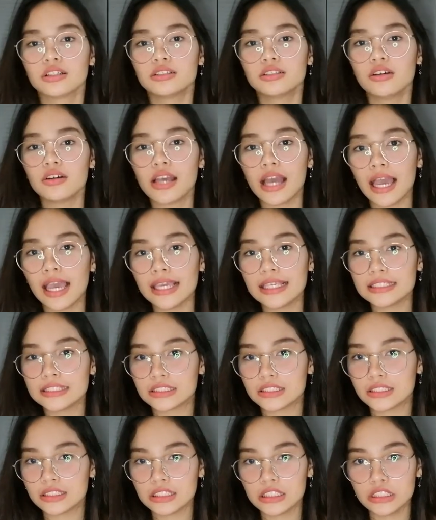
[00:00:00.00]
So,
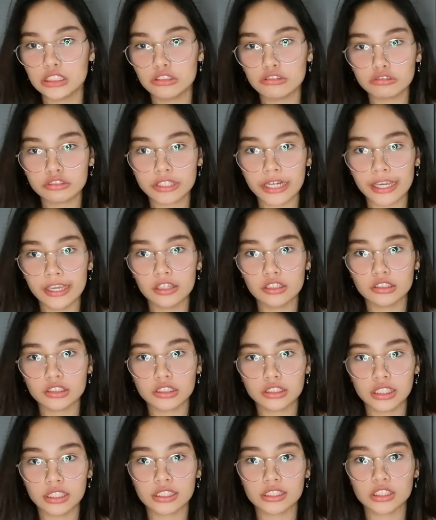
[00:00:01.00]
guys, yung
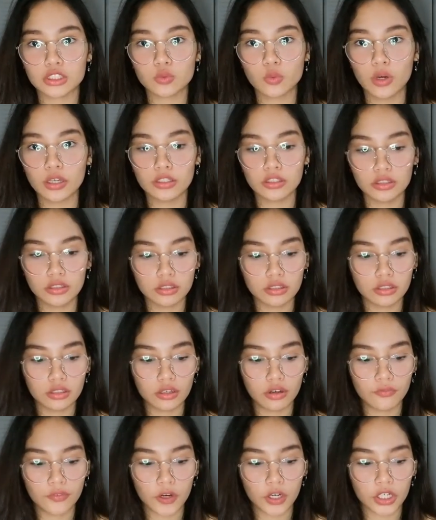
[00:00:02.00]
crayons is one
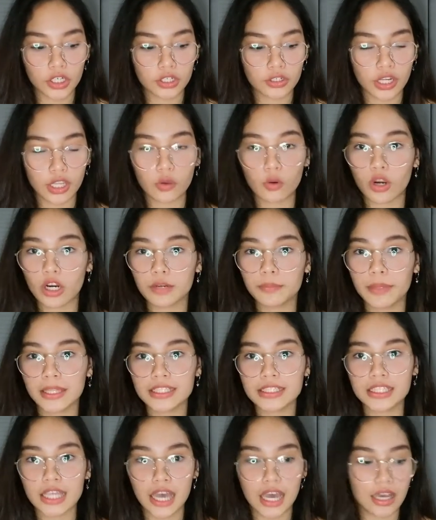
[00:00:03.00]
of our
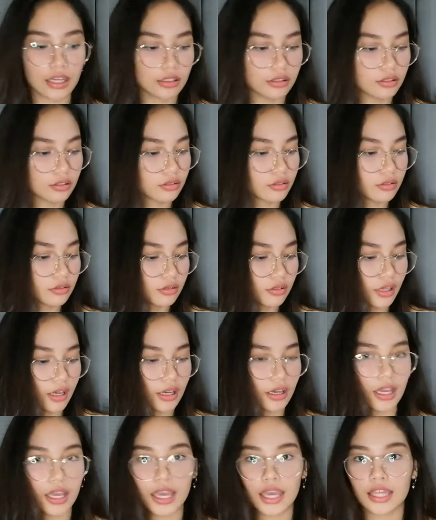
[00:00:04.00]
requirements, ha?
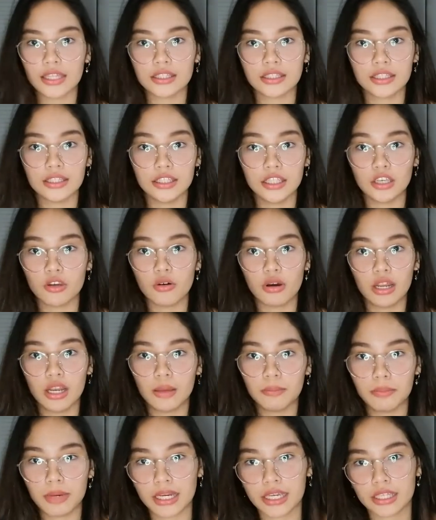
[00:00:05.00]
At hindi ko
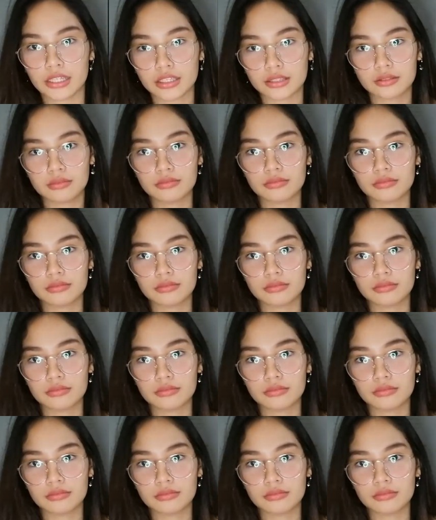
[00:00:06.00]
alam bakit.